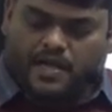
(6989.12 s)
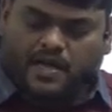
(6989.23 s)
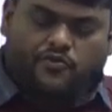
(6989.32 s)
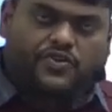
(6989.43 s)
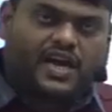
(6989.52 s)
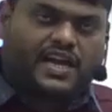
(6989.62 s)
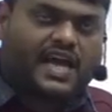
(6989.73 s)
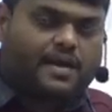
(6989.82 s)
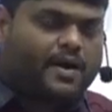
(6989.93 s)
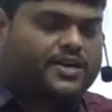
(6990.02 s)
we are
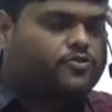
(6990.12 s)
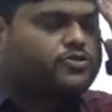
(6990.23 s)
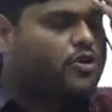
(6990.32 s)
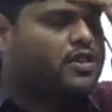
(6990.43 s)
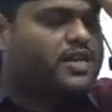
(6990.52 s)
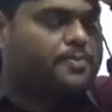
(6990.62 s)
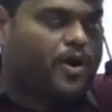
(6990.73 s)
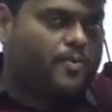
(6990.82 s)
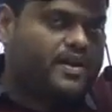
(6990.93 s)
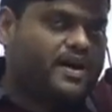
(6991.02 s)
able to solve the
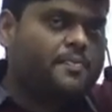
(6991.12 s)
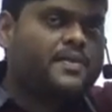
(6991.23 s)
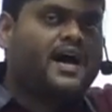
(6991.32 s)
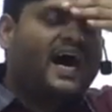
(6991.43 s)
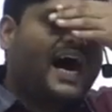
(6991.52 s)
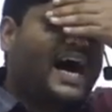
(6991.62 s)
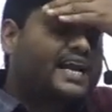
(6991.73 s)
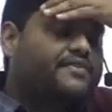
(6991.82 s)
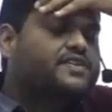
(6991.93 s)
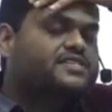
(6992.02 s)
problem. And
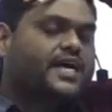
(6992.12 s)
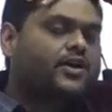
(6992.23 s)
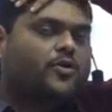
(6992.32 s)
if this kind of